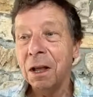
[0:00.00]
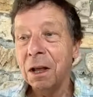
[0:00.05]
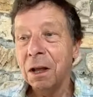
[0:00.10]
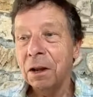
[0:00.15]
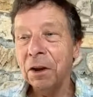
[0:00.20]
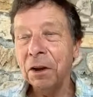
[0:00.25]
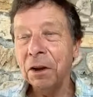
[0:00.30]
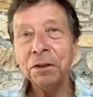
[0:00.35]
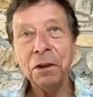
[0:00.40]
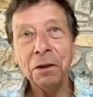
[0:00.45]

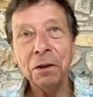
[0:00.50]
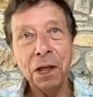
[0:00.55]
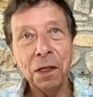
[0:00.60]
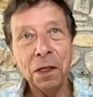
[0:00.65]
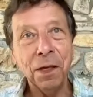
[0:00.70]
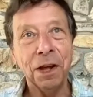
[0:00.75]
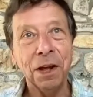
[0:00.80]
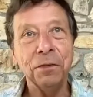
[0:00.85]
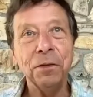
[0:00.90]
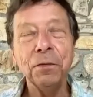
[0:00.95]
Not only
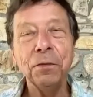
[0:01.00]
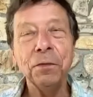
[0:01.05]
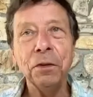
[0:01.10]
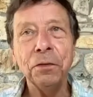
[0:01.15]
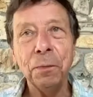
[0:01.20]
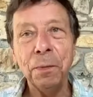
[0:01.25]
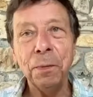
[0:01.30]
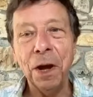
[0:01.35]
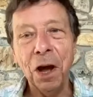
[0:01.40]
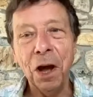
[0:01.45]
that, you've got
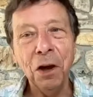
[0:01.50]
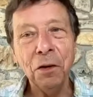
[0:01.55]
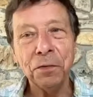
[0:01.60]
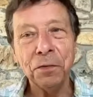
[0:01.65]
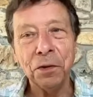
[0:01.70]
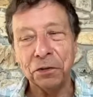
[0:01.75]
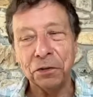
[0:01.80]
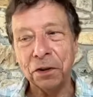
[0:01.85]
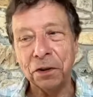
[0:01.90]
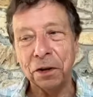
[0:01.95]
about
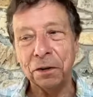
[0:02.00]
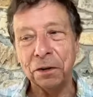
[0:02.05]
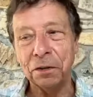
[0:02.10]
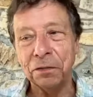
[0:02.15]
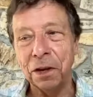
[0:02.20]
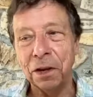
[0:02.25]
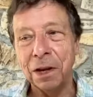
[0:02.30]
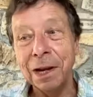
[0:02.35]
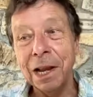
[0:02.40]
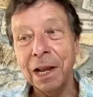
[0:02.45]
half your
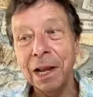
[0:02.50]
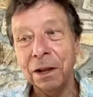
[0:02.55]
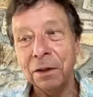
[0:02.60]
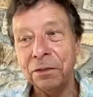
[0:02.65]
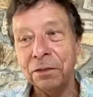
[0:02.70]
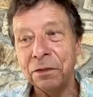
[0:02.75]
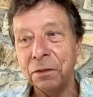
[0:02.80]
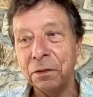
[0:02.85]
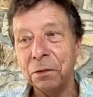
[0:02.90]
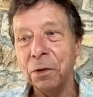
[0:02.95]
churches at
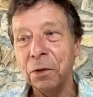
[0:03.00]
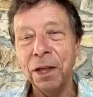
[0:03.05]
least